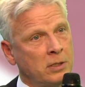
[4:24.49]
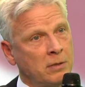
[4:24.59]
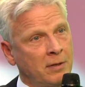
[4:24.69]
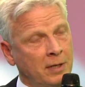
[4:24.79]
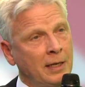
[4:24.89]

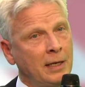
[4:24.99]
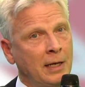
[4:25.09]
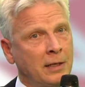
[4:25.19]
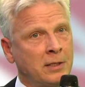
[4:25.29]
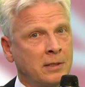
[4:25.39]
So I think
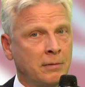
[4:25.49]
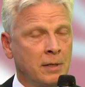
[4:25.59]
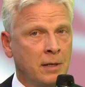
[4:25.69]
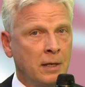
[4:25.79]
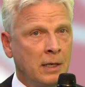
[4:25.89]
it's
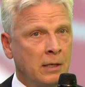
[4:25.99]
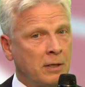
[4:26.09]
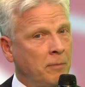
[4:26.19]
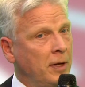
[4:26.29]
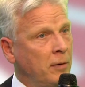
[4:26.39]

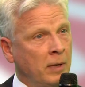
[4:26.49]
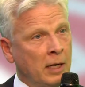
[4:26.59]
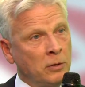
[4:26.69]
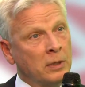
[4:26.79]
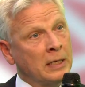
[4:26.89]
something
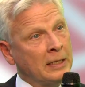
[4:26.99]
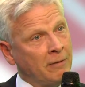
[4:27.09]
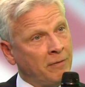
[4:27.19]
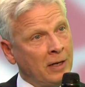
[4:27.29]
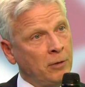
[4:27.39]
where you can
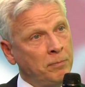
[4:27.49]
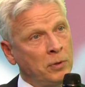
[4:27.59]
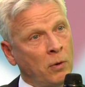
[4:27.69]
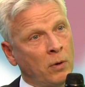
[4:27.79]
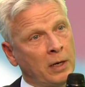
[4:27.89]
develop
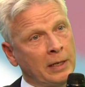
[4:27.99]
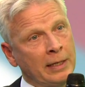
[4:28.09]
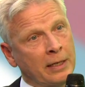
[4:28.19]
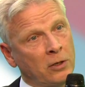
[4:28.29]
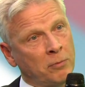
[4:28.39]
your
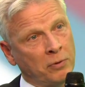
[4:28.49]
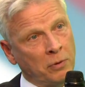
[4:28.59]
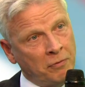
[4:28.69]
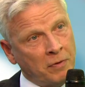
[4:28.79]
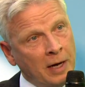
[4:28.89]
clinical
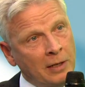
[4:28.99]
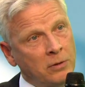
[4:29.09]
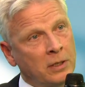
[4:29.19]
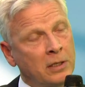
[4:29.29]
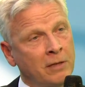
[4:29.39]
profile,
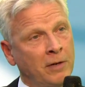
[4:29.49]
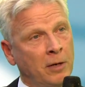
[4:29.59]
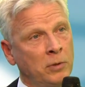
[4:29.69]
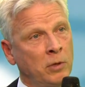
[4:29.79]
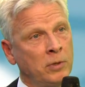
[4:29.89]
you can
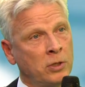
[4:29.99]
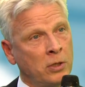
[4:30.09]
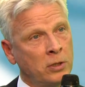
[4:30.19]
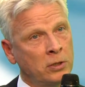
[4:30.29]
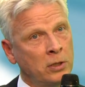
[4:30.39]
develop your
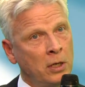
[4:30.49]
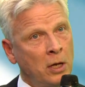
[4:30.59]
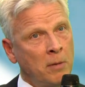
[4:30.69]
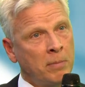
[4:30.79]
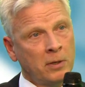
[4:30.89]
research,
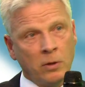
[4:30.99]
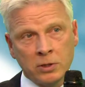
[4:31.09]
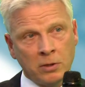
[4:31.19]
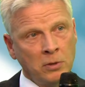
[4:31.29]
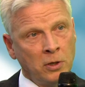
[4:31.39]
but
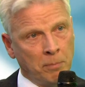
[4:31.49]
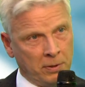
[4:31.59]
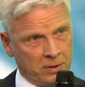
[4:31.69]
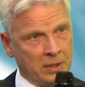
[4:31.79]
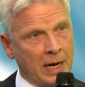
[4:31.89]
also your
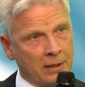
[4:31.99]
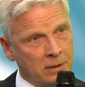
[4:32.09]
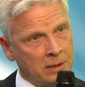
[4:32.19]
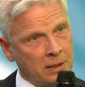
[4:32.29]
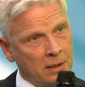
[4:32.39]

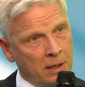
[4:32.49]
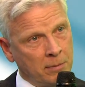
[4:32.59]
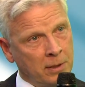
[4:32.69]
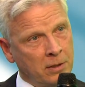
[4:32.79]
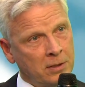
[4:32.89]
personality,
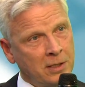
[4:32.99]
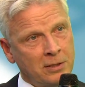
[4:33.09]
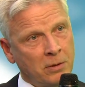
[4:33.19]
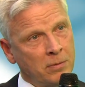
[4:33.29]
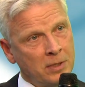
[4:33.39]
because
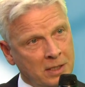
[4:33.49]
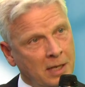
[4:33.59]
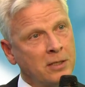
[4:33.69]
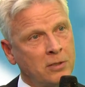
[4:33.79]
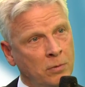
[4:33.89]
it's always
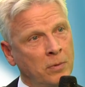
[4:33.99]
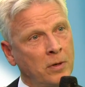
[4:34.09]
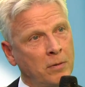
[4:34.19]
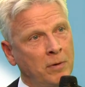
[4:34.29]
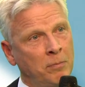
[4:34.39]
nice to
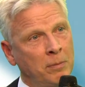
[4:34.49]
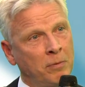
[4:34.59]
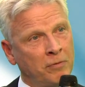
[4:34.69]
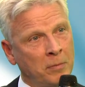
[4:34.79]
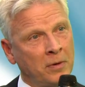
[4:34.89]
work with
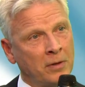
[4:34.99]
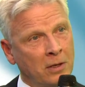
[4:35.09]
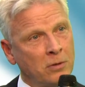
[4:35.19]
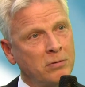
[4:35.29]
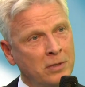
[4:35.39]
people from other
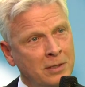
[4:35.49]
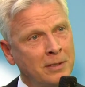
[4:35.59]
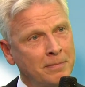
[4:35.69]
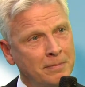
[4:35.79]
countries.